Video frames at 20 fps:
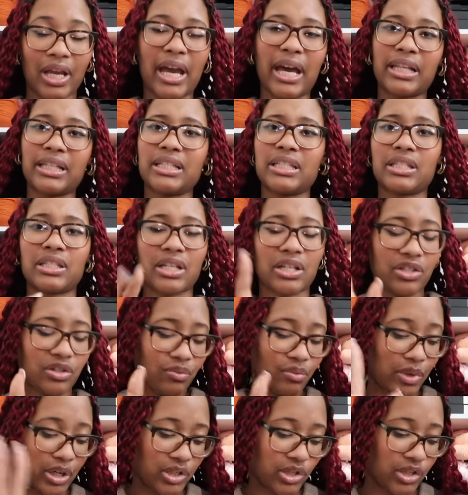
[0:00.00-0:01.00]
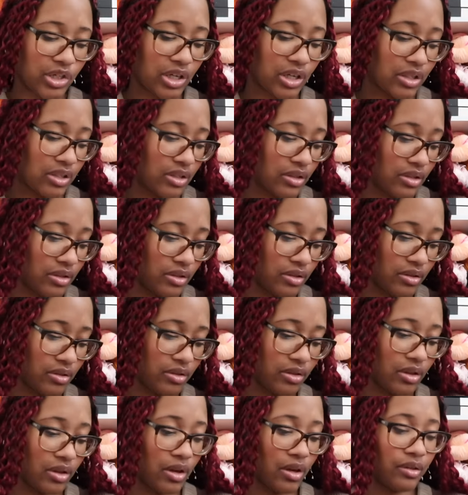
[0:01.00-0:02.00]
at least touching my shins,
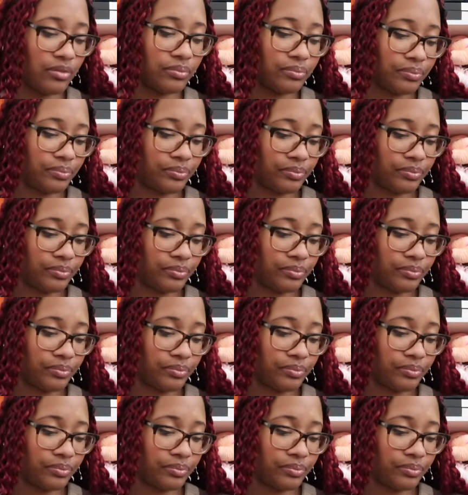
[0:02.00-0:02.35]
you know?